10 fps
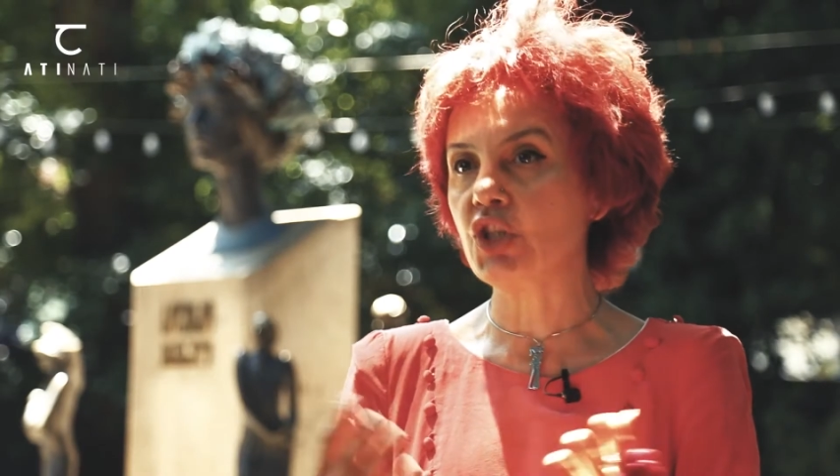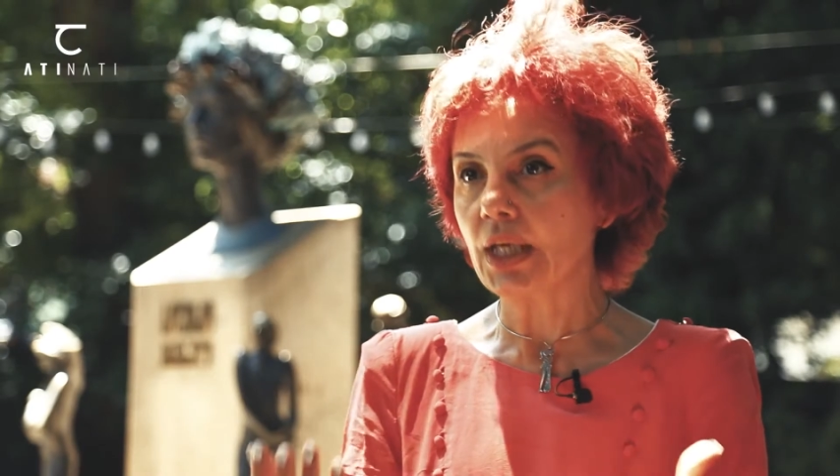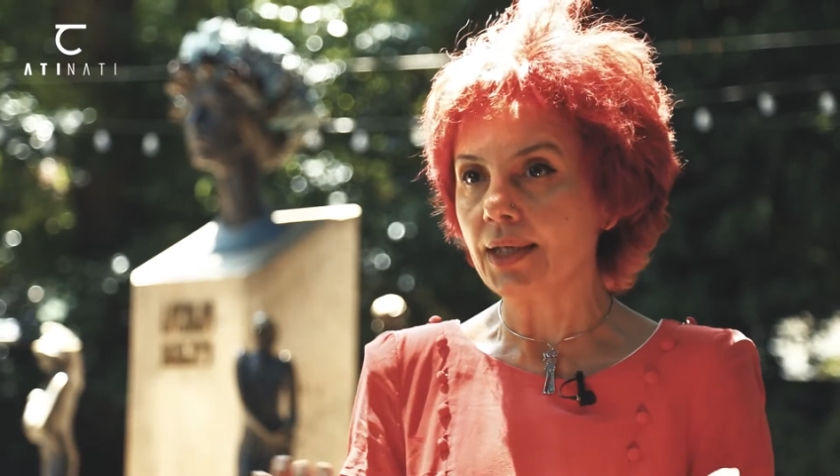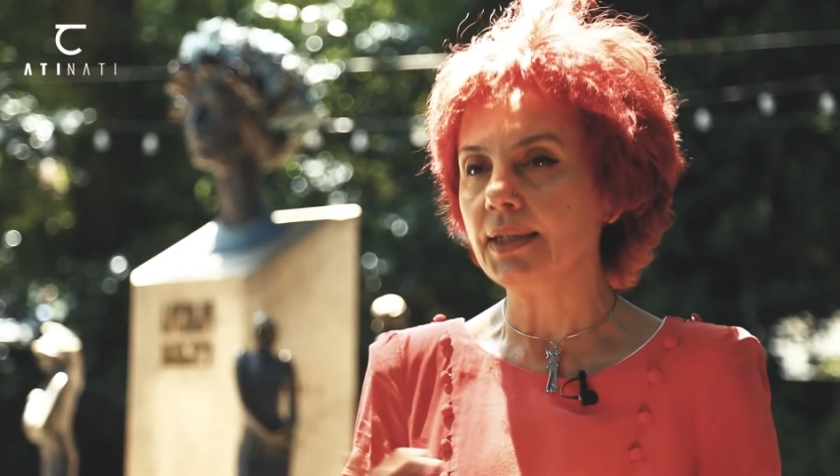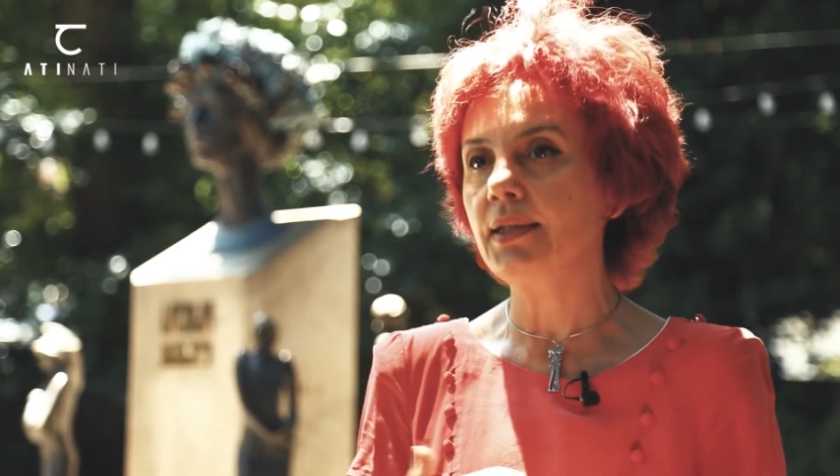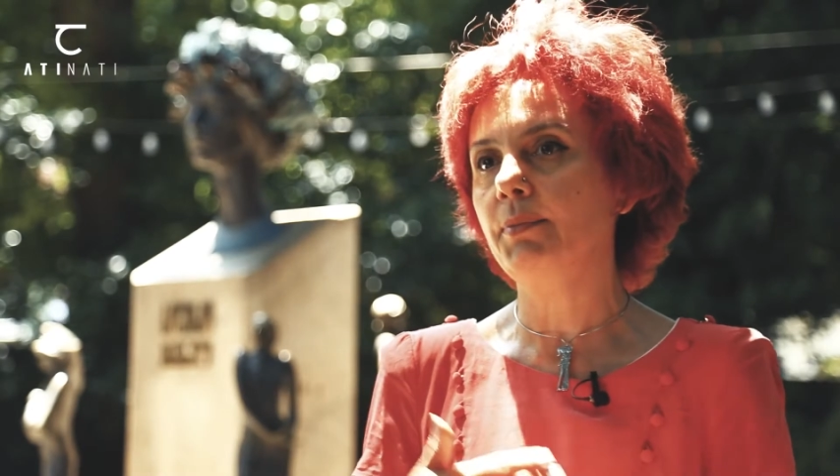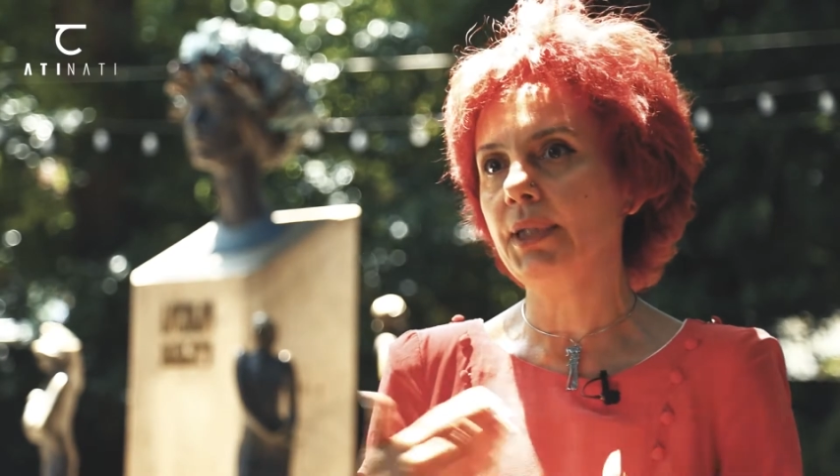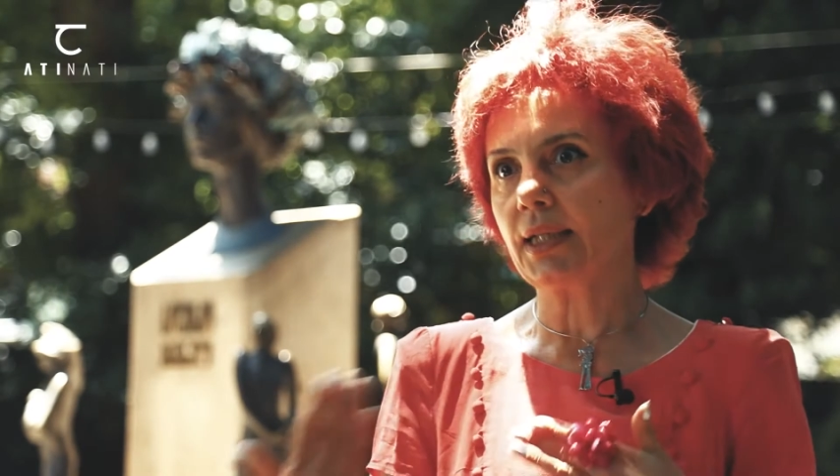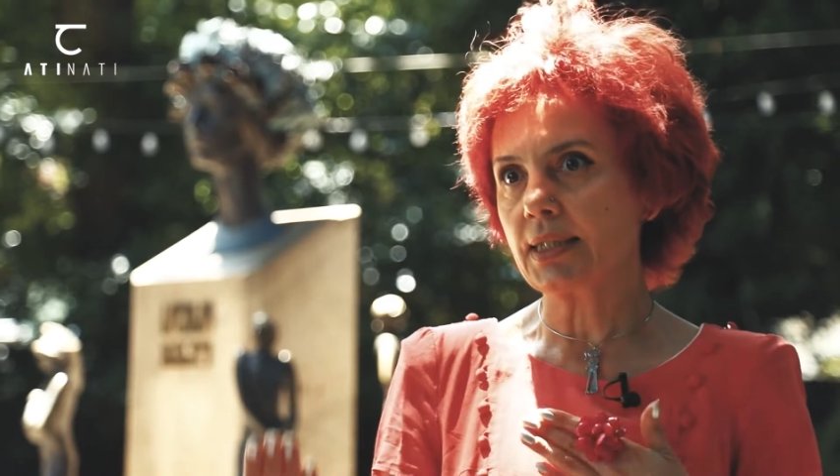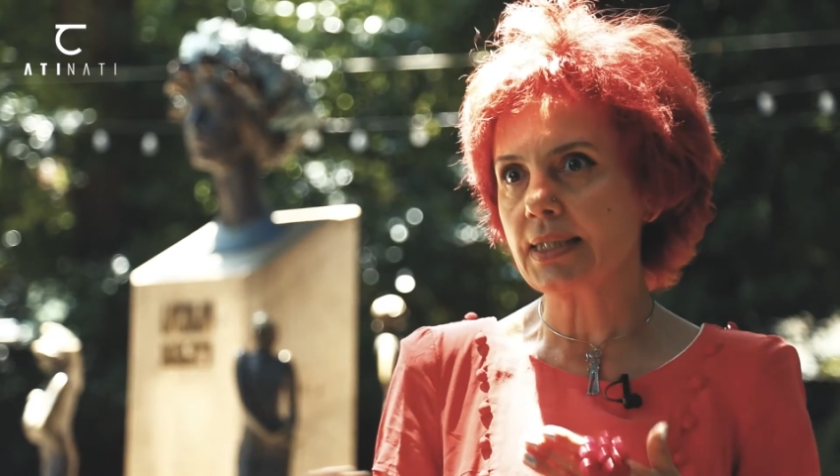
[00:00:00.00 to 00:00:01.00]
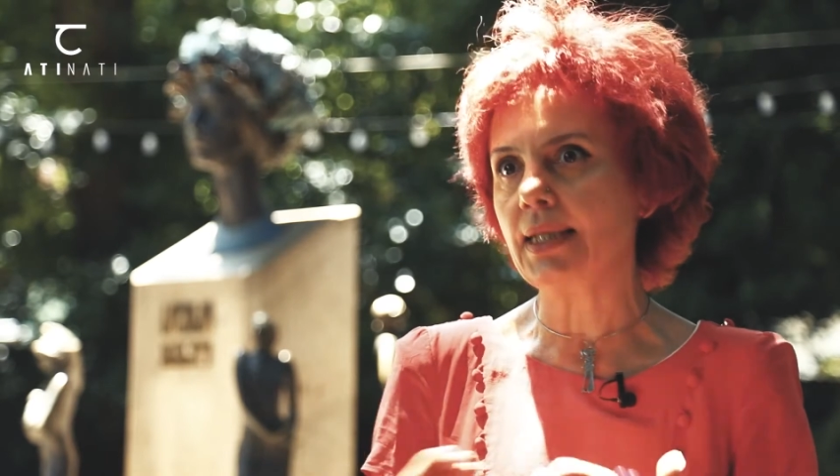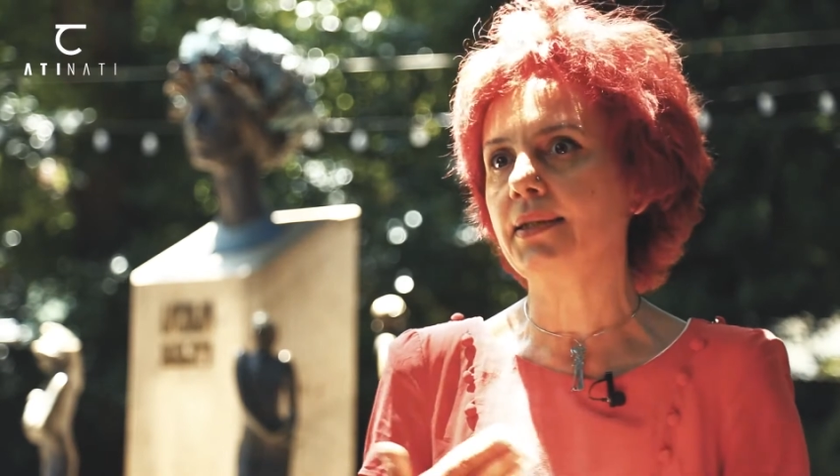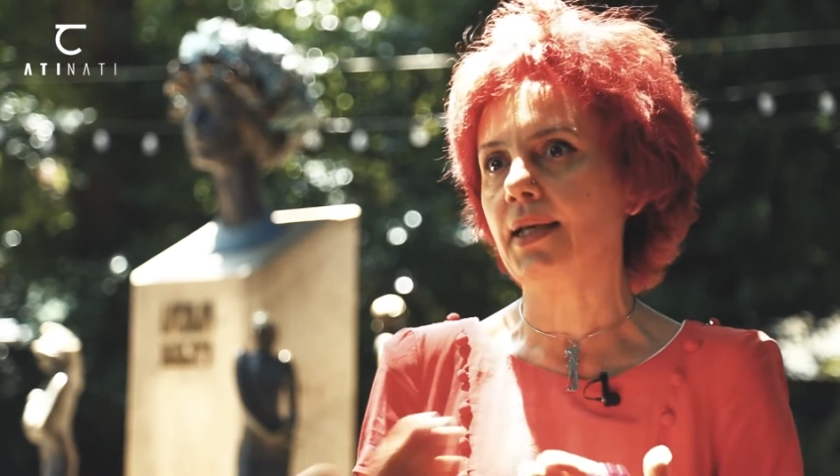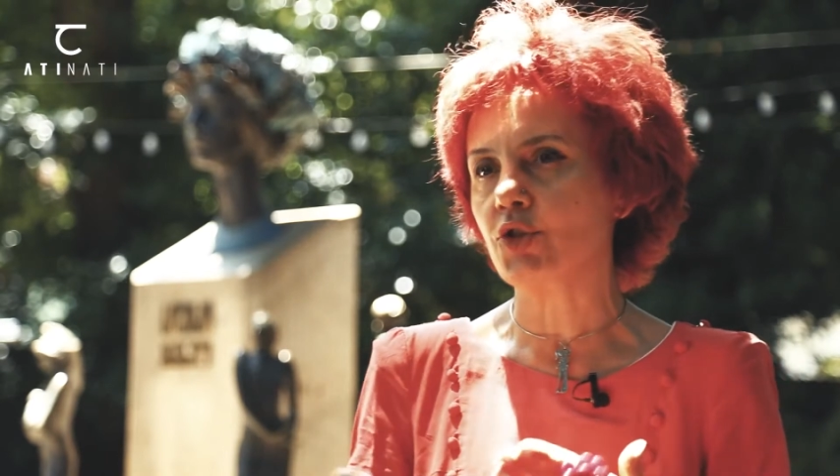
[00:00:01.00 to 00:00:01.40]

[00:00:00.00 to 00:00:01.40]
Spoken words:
1960s are